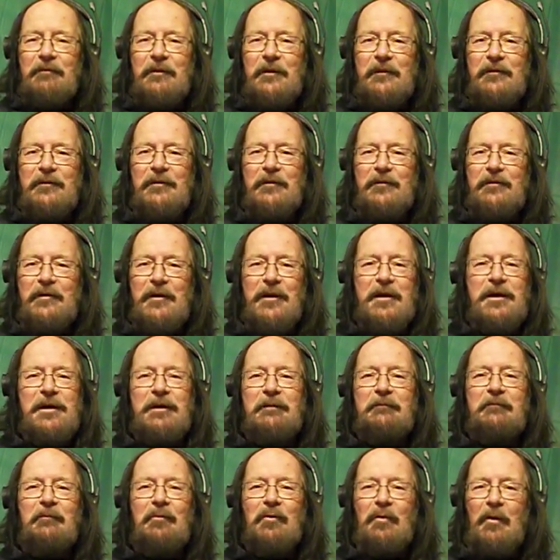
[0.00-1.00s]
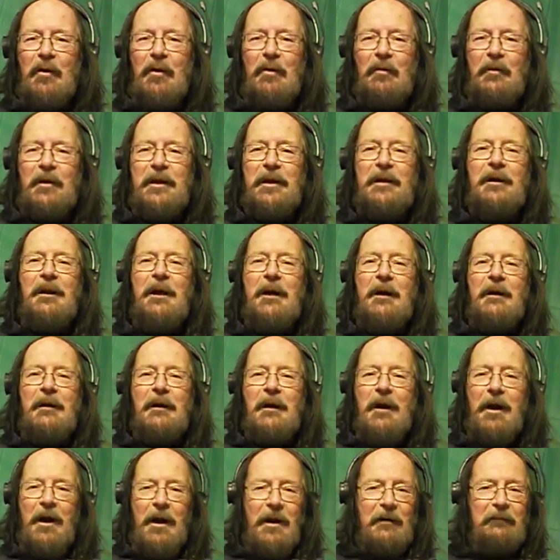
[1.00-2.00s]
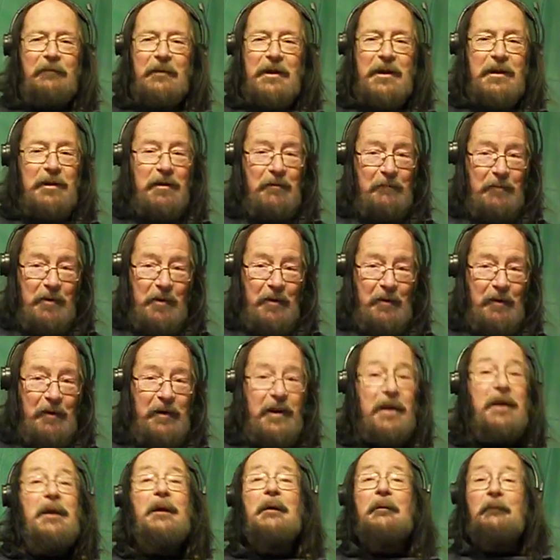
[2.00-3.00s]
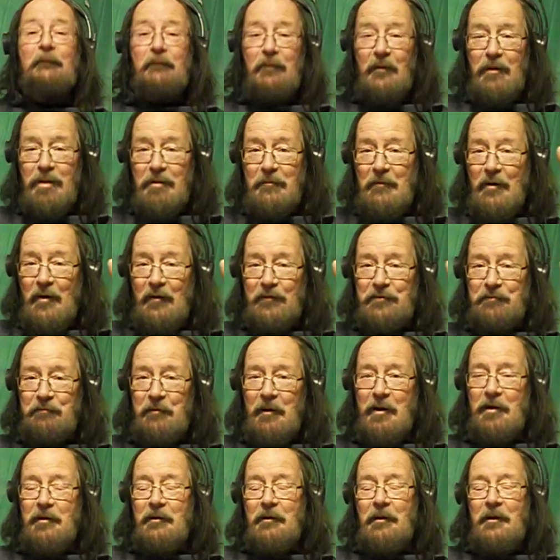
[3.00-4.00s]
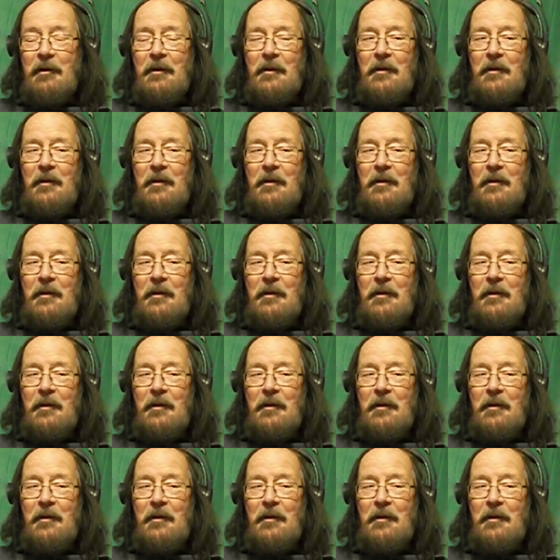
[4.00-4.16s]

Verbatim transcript: This is a growing RV community for the most part.